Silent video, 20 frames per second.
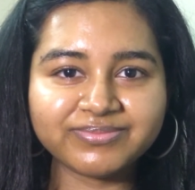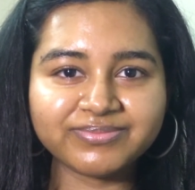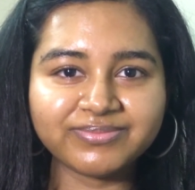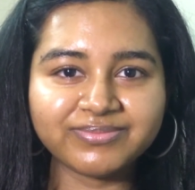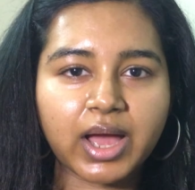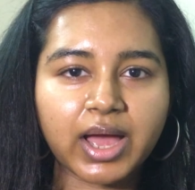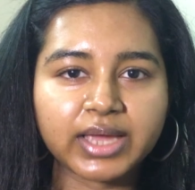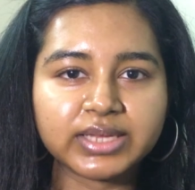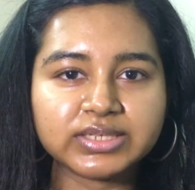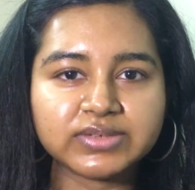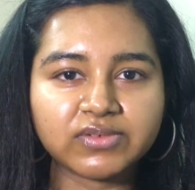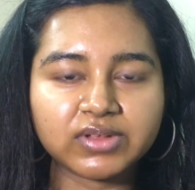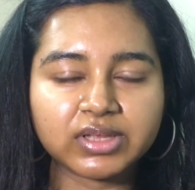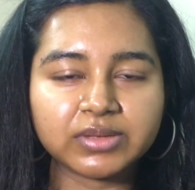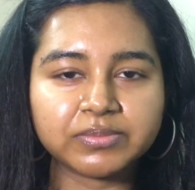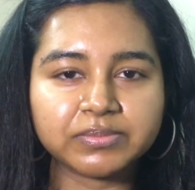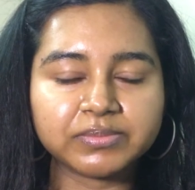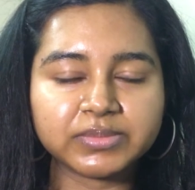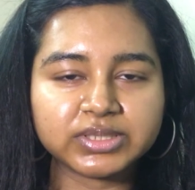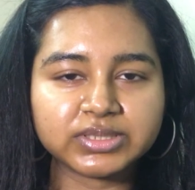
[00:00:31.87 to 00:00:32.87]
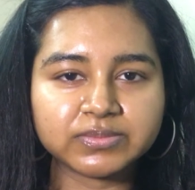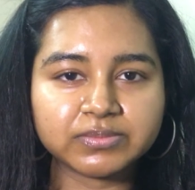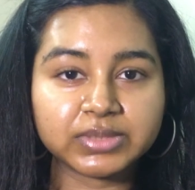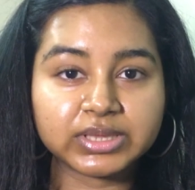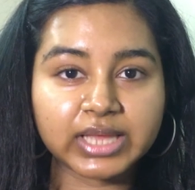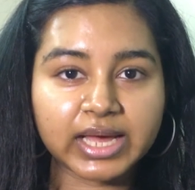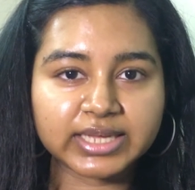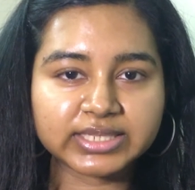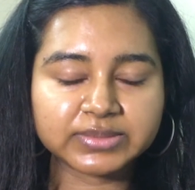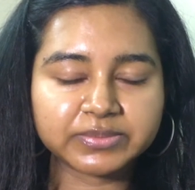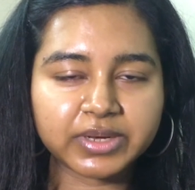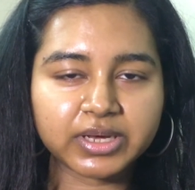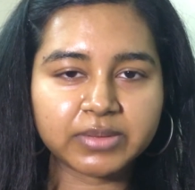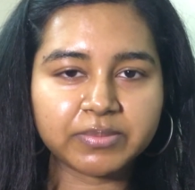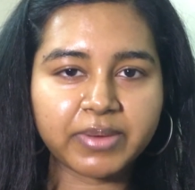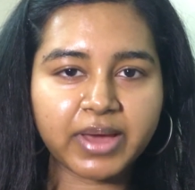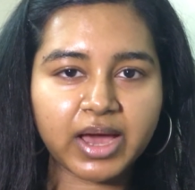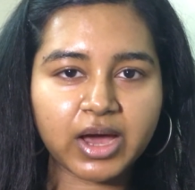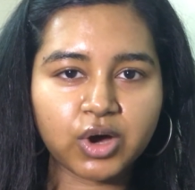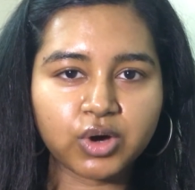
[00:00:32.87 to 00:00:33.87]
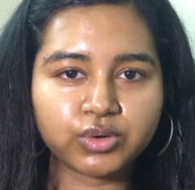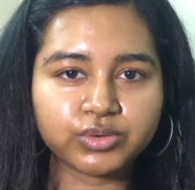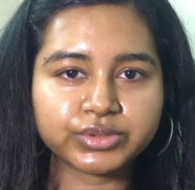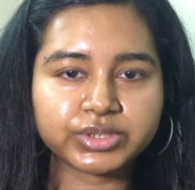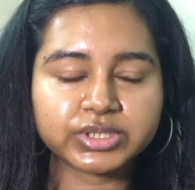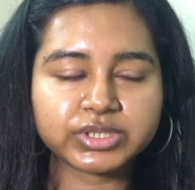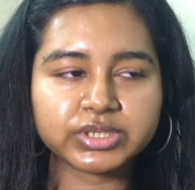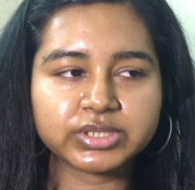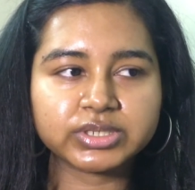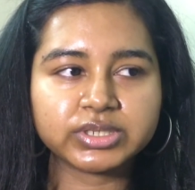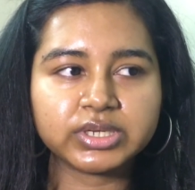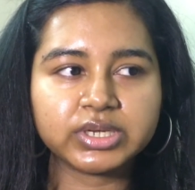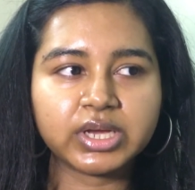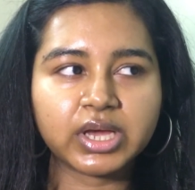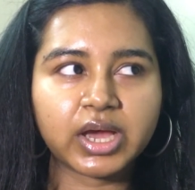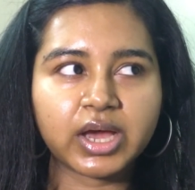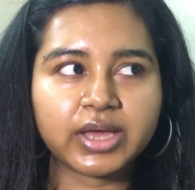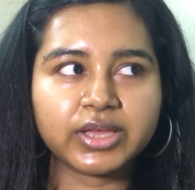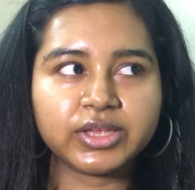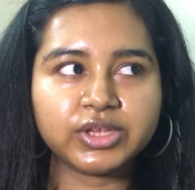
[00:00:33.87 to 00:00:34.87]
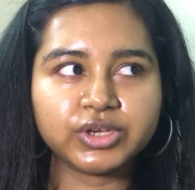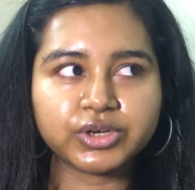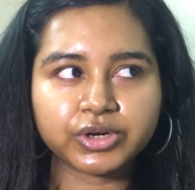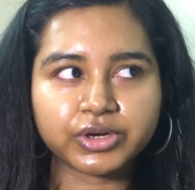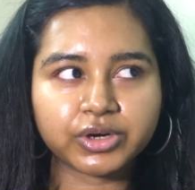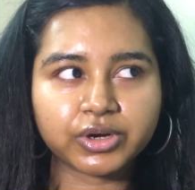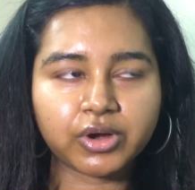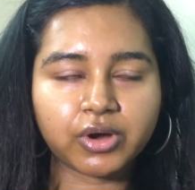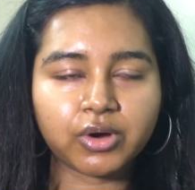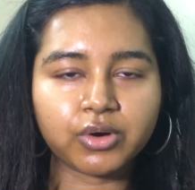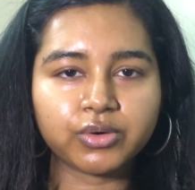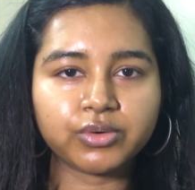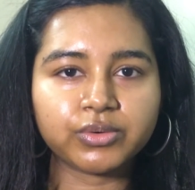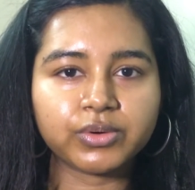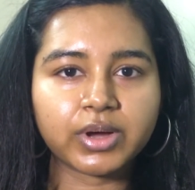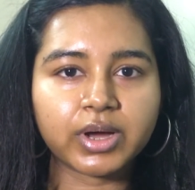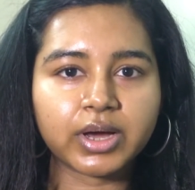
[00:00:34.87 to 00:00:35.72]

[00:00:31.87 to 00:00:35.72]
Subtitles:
I developed melasma about a year ago.